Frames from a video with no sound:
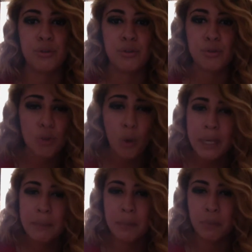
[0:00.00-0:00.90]
there's so
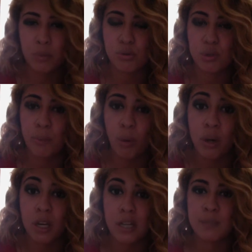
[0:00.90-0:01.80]
many people who
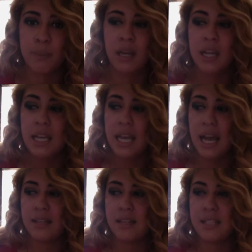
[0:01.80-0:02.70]
support us, but
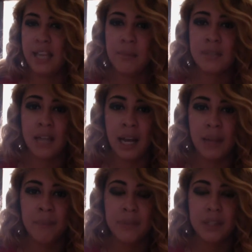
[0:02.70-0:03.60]
at the same
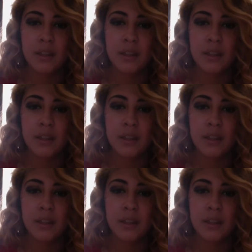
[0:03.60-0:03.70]
time,